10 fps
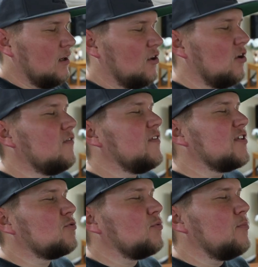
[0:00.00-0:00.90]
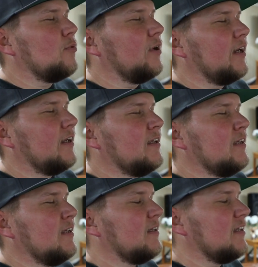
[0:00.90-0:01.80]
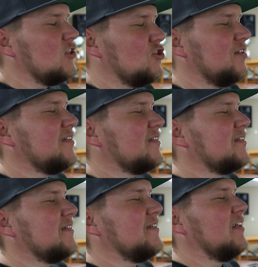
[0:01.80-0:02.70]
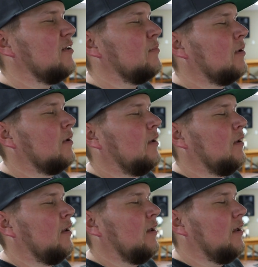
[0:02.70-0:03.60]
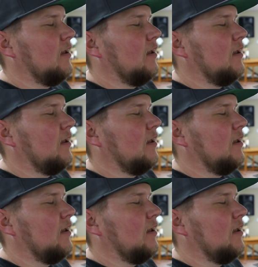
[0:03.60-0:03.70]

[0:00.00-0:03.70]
prayer All by saying, pray. in Jesus', in Jesus name, name, amen.